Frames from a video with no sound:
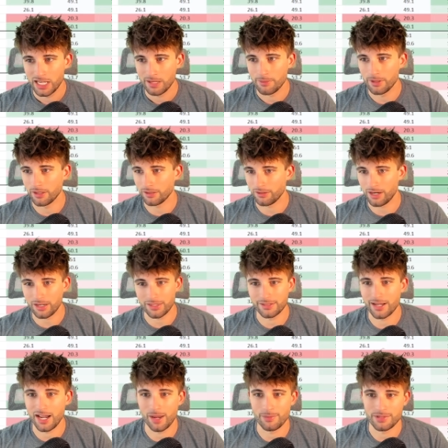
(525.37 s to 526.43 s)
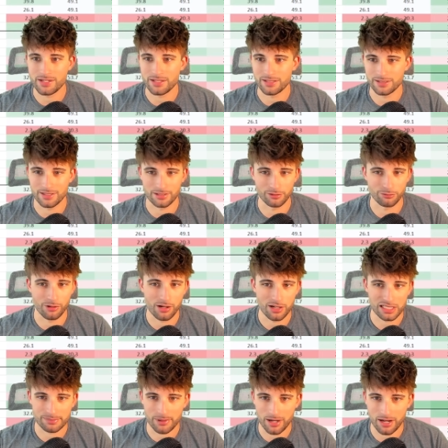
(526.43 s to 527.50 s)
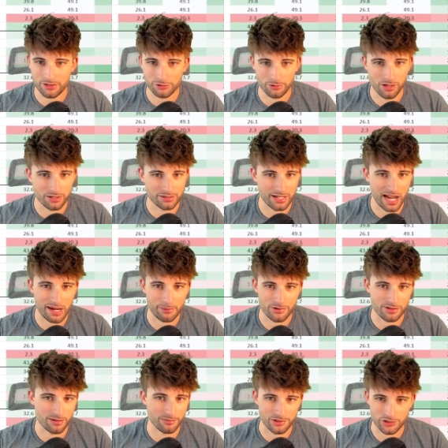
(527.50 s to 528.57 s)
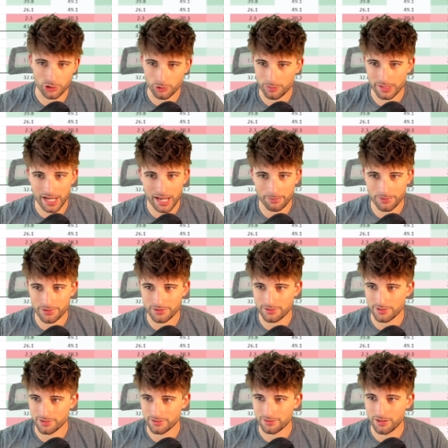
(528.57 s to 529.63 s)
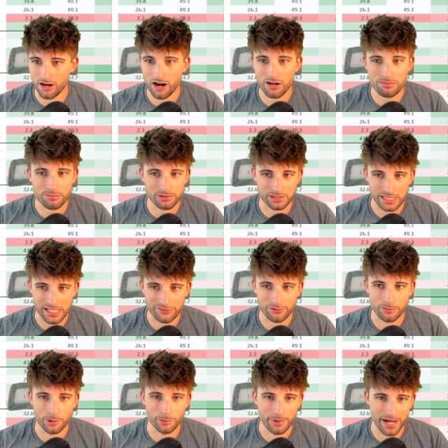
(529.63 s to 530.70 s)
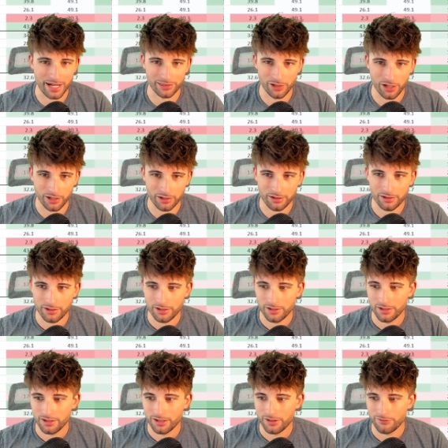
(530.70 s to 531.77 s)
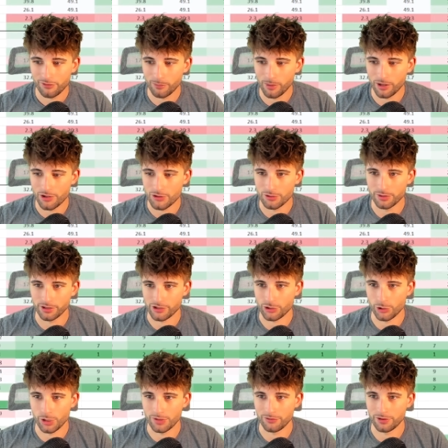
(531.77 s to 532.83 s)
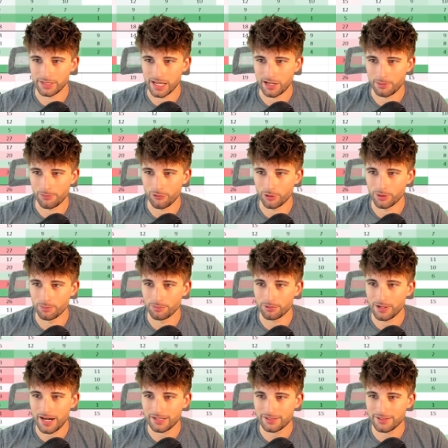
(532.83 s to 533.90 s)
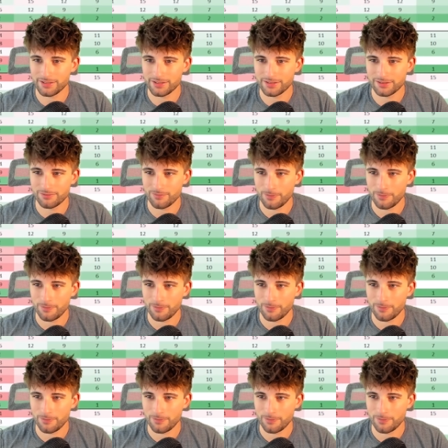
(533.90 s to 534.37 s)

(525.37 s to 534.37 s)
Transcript: But a lot of the times he just is in the wrong spot, the wrong time, or something stupid happens. Just unbelievable bad luck for Martin Truex Jr. looking how he performed in practice,